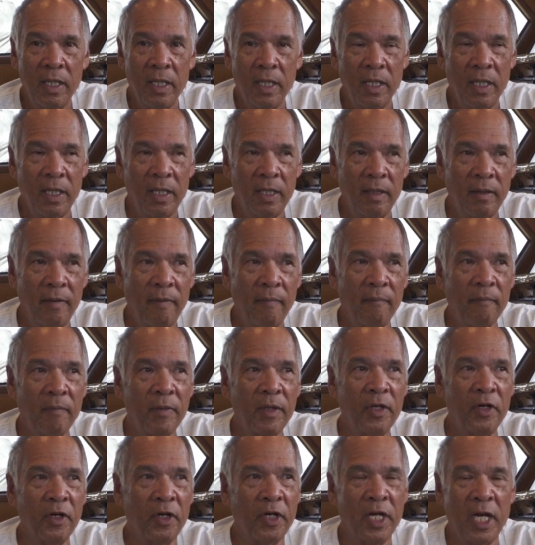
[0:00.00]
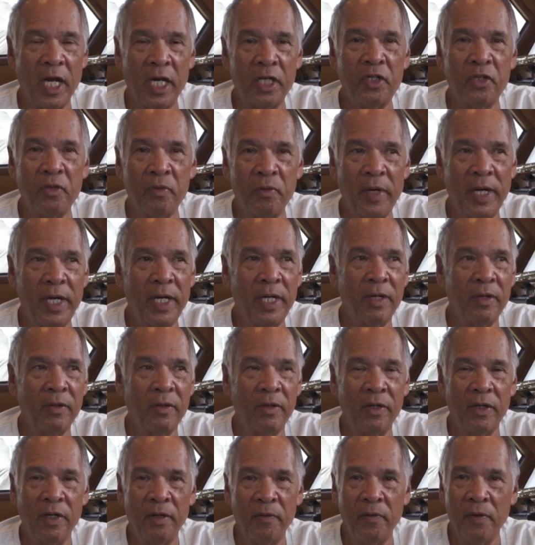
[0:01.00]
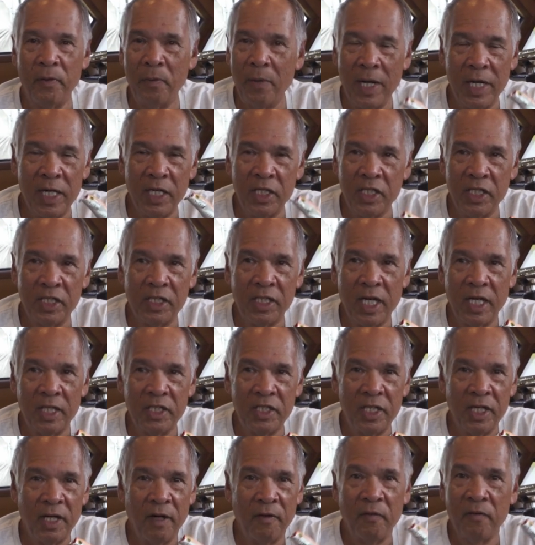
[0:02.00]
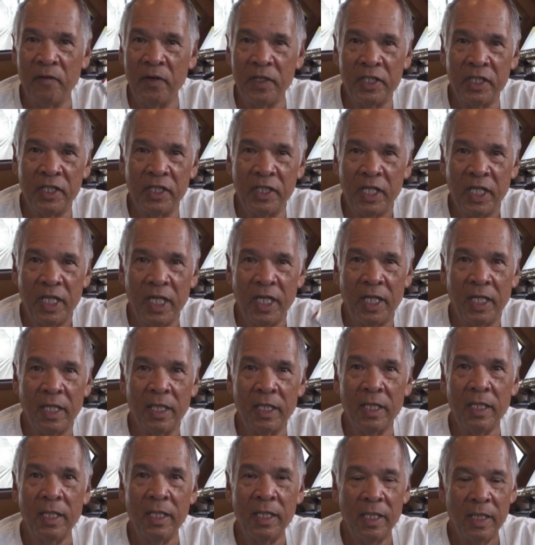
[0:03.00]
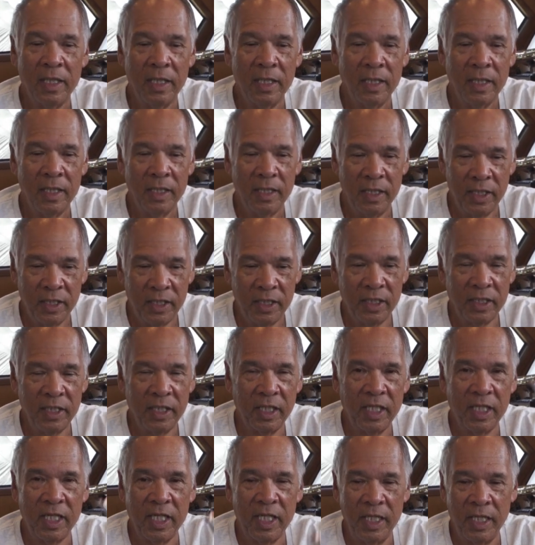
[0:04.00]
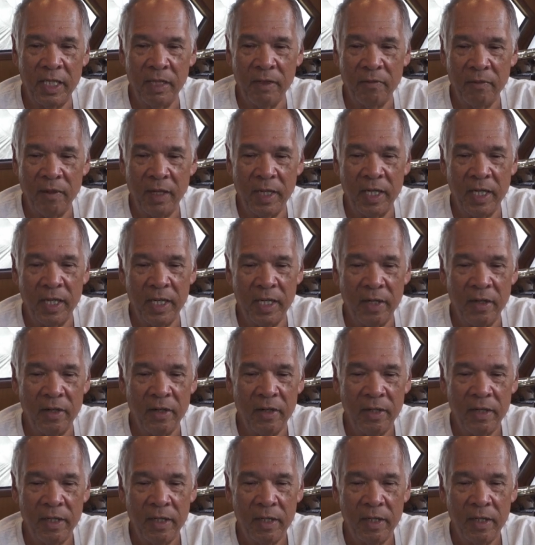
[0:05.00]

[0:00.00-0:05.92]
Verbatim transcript: um, your catch rate or if you want to just catch enough fish to eat. This is the key right here.